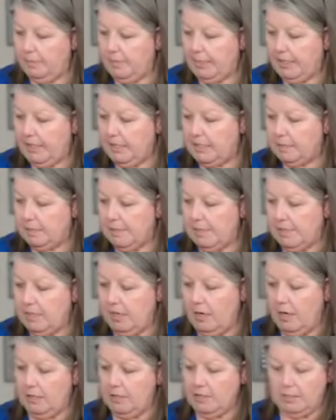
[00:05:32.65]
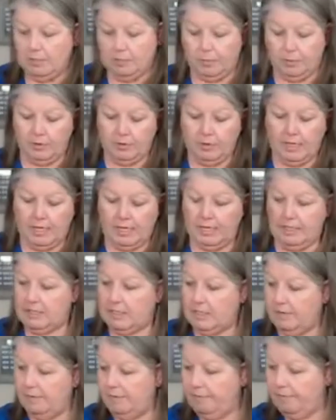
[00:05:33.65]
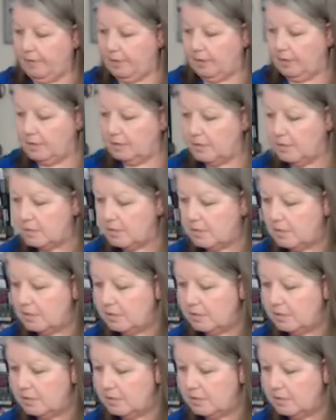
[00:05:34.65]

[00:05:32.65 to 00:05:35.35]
because my daughter's birthday is the first.